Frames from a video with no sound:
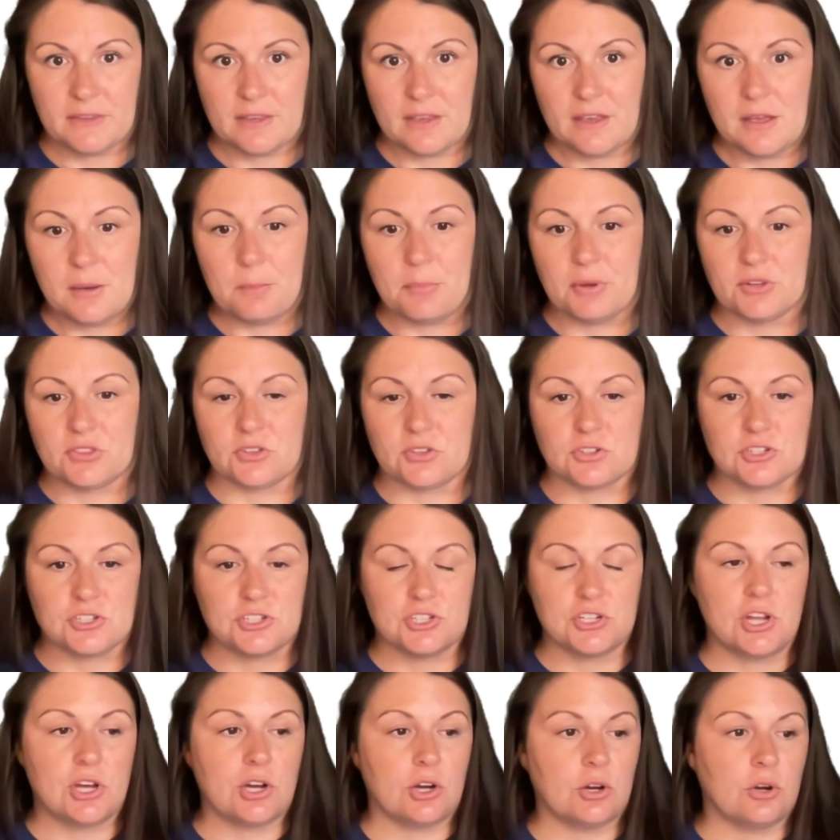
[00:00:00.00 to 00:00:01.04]
but there's
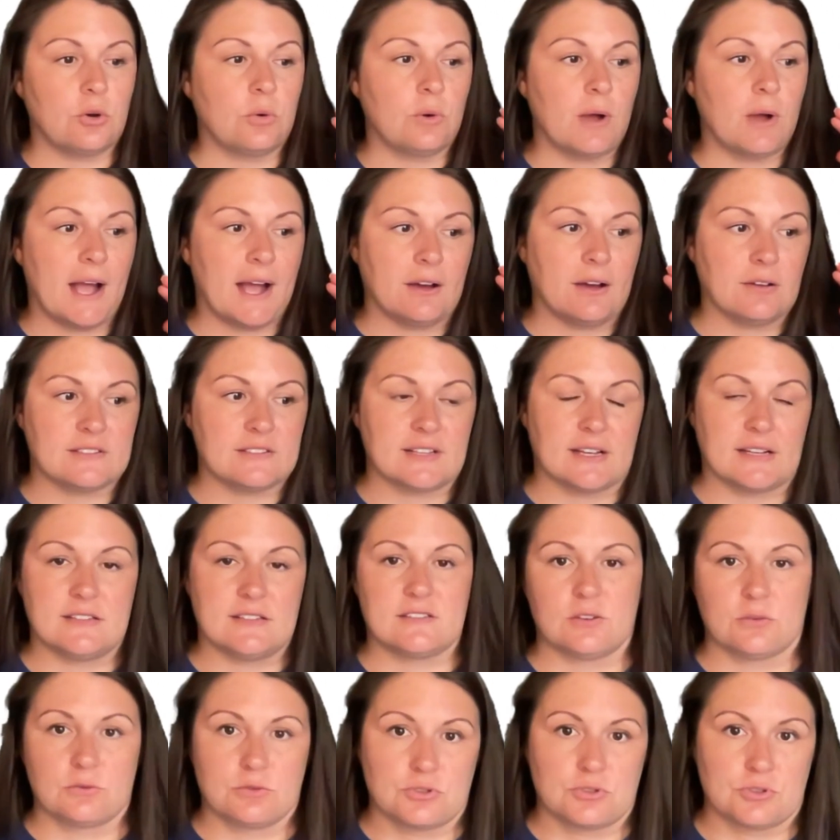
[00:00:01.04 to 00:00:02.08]
no outside
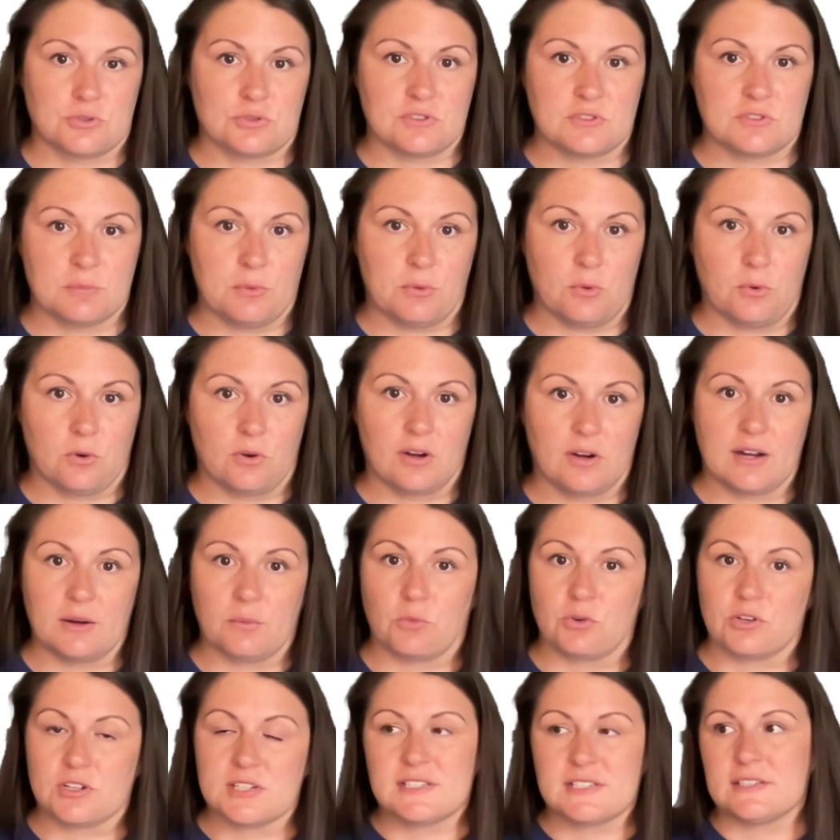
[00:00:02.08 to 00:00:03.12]
social support, and
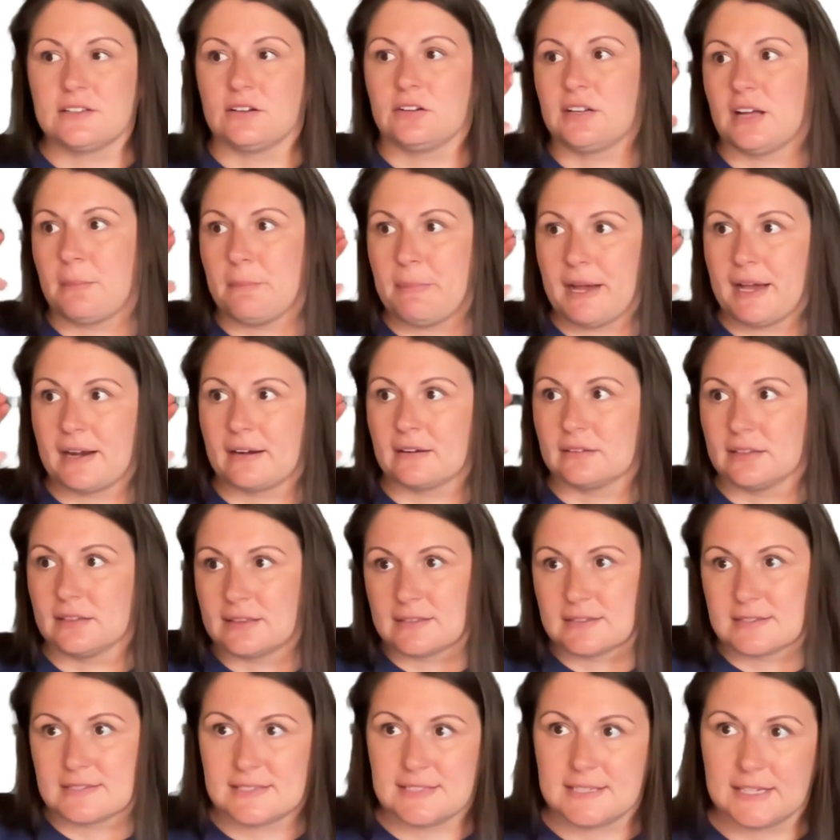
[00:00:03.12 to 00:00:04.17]
we're still not battling the
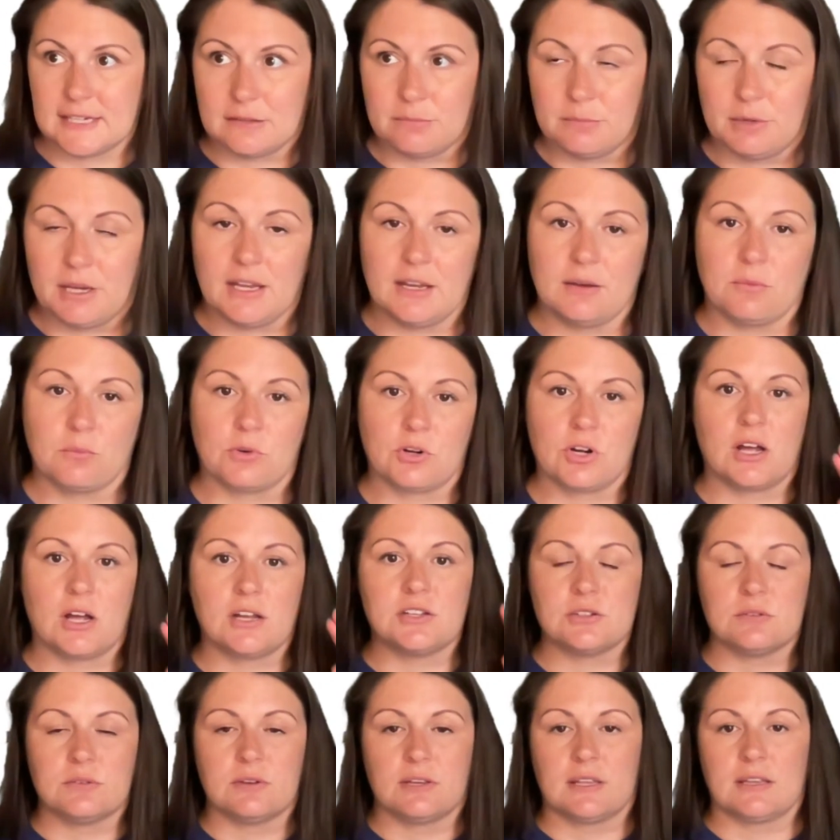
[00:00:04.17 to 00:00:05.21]
stigma, and we're not
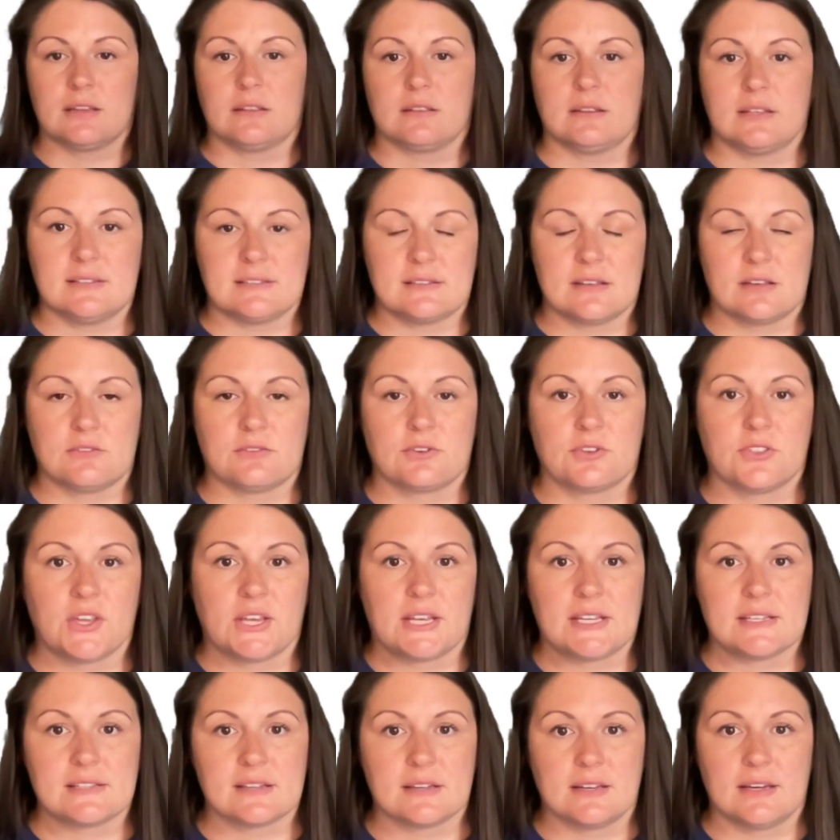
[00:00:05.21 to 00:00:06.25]
doing these other
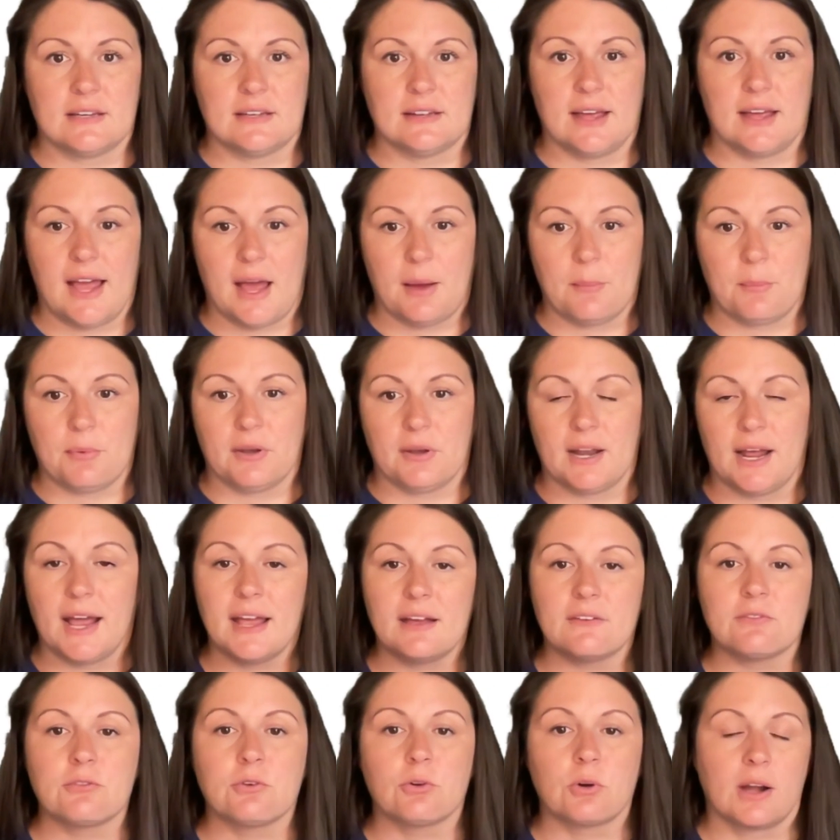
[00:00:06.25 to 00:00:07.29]
things that need to happen, I
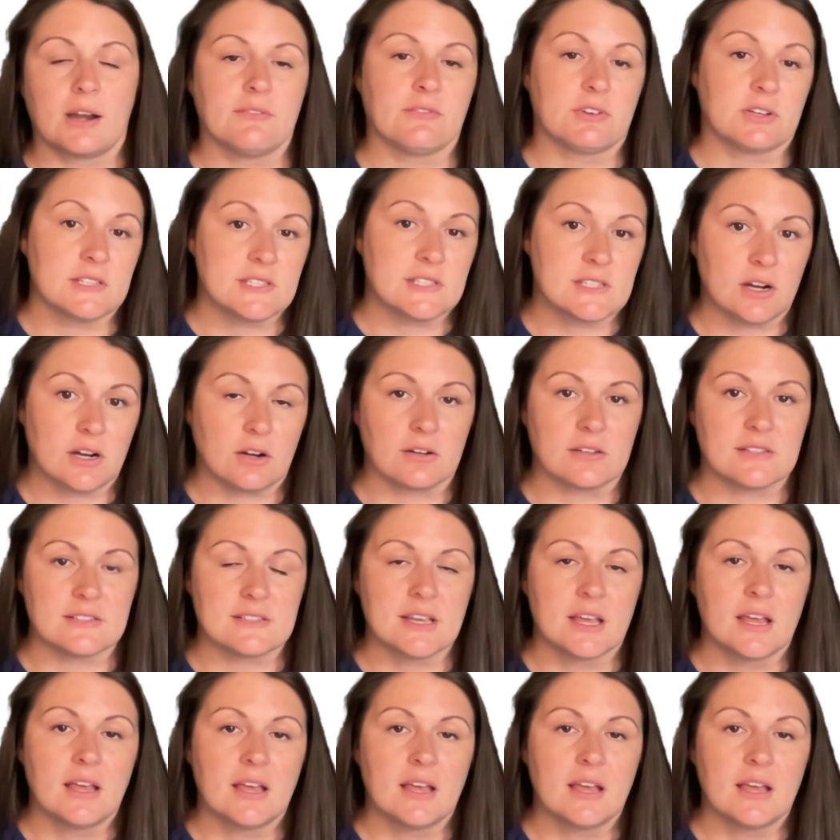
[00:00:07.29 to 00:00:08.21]
have grave concerns,